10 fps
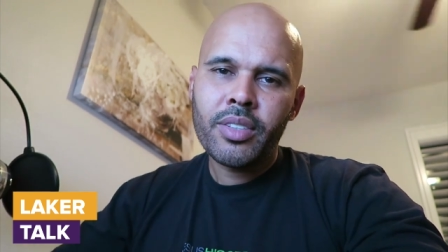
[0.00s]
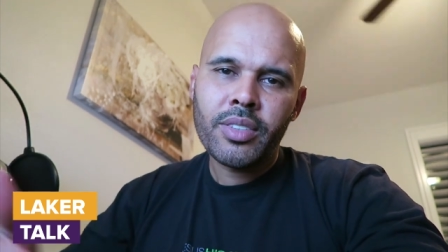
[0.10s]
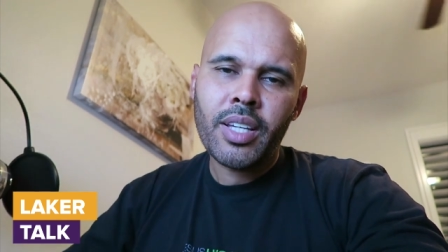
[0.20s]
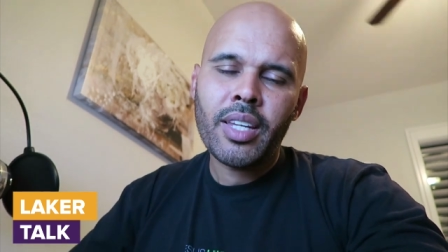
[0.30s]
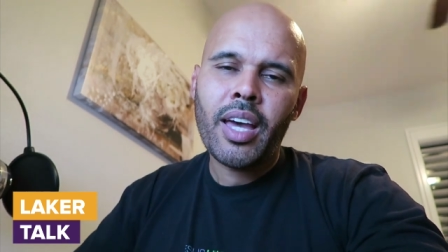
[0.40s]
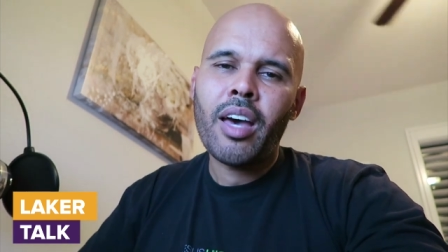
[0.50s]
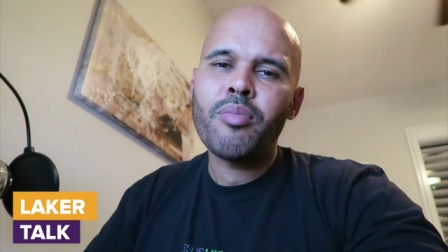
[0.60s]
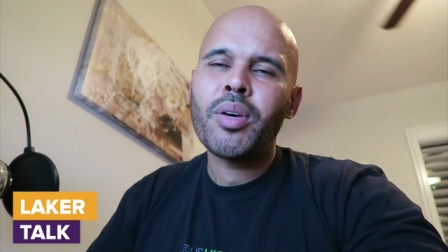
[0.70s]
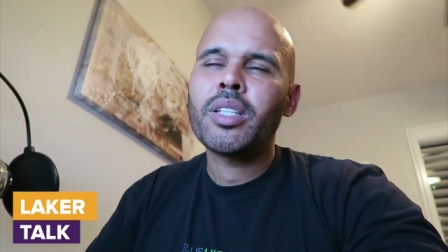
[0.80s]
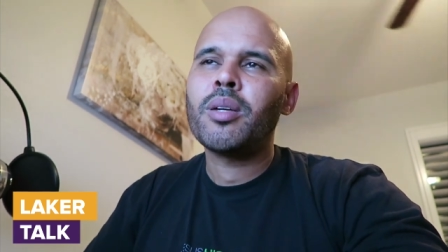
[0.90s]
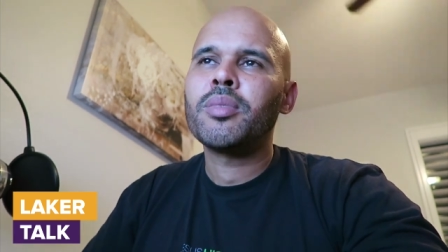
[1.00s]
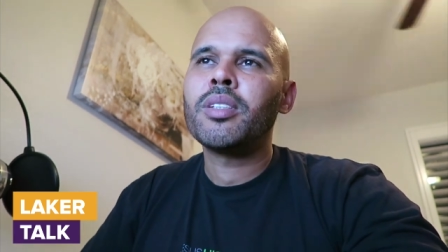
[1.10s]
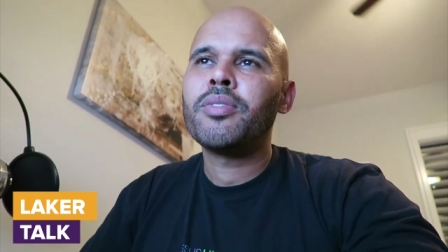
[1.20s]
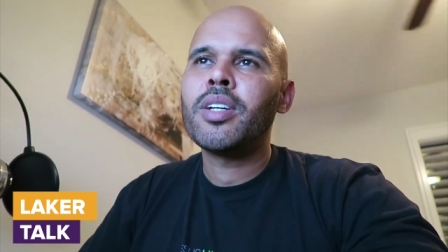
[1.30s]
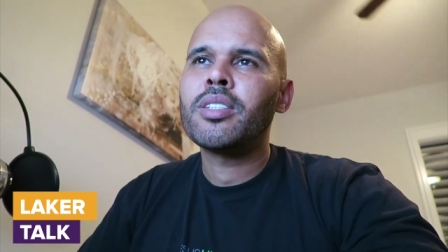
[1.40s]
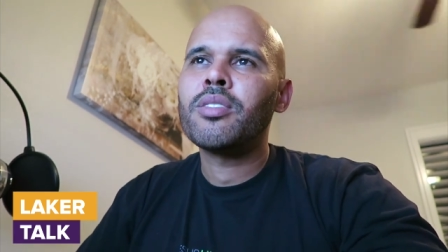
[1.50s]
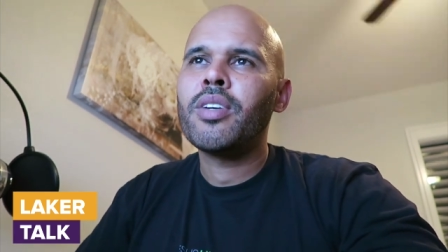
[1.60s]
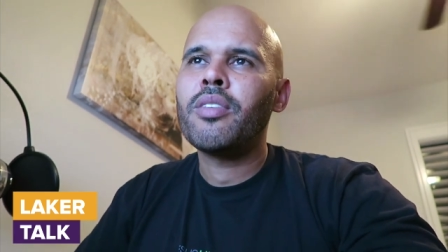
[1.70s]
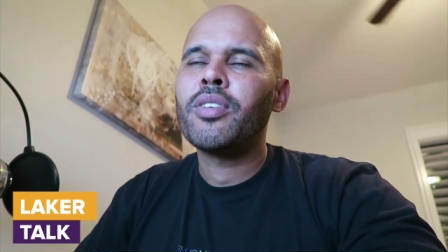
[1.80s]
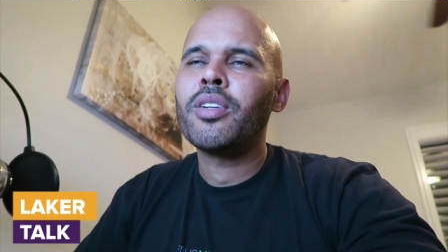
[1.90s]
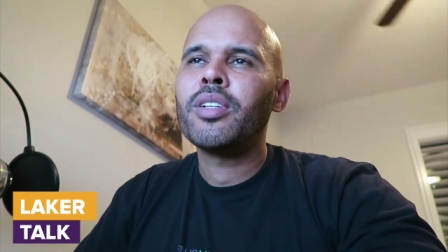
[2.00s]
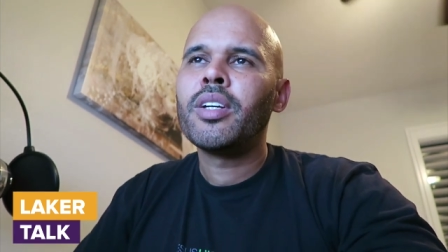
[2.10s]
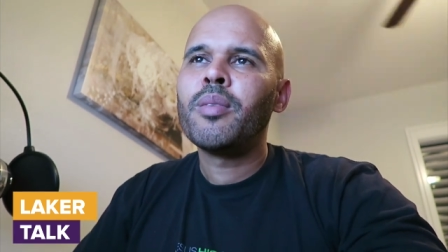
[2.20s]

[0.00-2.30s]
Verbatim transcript: Second half picked up the defensive effort